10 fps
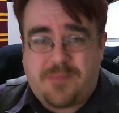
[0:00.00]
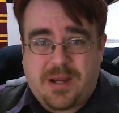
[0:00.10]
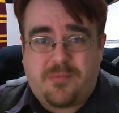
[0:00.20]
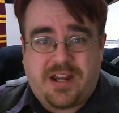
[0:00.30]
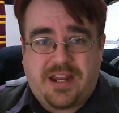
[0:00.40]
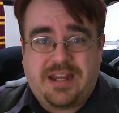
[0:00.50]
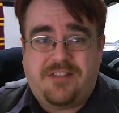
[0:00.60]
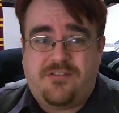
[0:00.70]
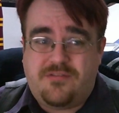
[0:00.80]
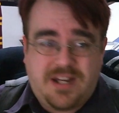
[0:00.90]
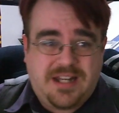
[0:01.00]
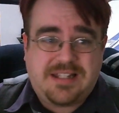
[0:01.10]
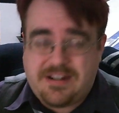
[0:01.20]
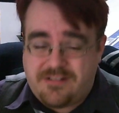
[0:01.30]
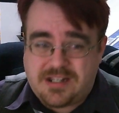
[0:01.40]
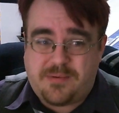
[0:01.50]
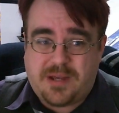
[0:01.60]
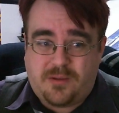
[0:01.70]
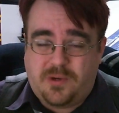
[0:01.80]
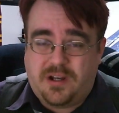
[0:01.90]
about breaking in, if you're really serious
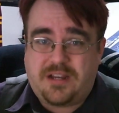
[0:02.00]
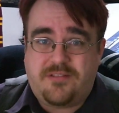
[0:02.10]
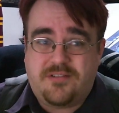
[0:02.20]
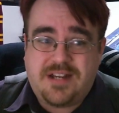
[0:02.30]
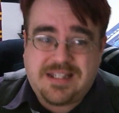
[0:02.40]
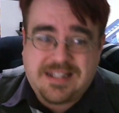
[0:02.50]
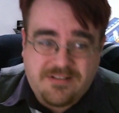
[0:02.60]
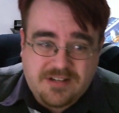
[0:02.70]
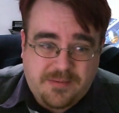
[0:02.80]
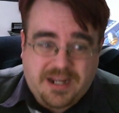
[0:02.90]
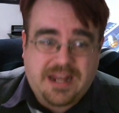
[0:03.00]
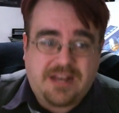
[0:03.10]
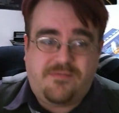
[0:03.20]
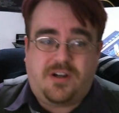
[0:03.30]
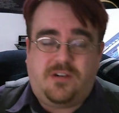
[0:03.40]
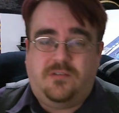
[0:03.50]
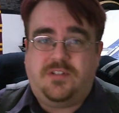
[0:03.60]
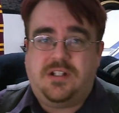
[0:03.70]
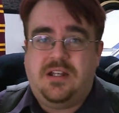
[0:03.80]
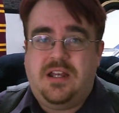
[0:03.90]
about the work, if you're really serious about getting
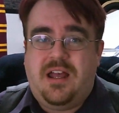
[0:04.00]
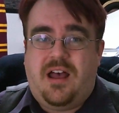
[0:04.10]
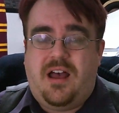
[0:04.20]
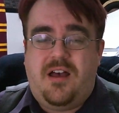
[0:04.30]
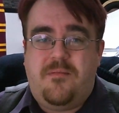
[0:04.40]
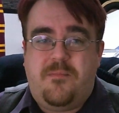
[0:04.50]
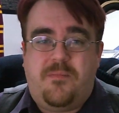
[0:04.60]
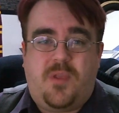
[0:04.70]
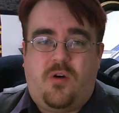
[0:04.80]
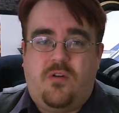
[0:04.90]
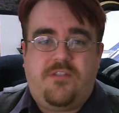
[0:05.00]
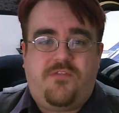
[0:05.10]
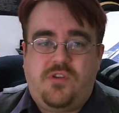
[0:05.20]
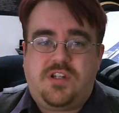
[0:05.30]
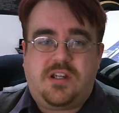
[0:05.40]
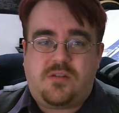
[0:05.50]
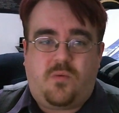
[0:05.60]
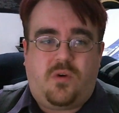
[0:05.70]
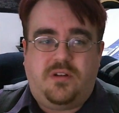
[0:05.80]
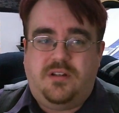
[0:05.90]
involved, or if you just
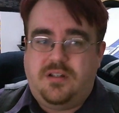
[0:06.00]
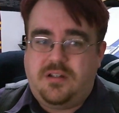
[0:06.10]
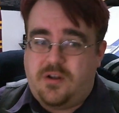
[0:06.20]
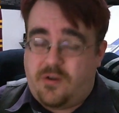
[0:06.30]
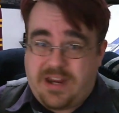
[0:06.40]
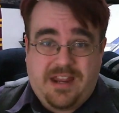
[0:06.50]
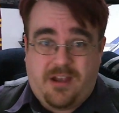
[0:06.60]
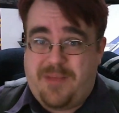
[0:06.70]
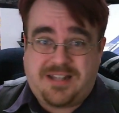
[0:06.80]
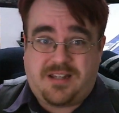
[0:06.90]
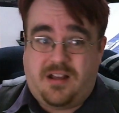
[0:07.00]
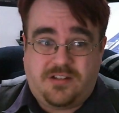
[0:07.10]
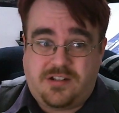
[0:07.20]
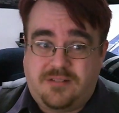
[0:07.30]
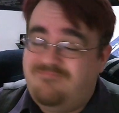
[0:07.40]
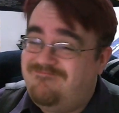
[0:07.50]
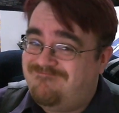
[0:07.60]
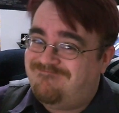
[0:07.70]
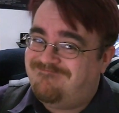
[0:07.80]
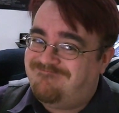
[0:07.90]
want your ego massaged.
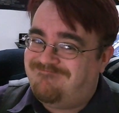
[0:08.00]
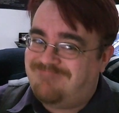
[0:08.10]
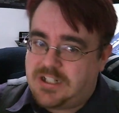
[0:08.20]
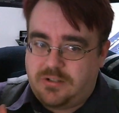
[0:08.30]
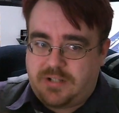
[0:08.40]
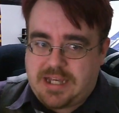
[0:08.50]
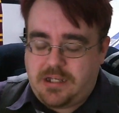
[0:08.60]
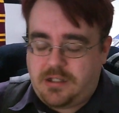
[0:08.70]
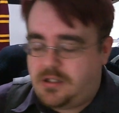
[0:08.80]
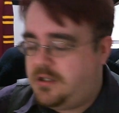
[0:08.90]
Okay?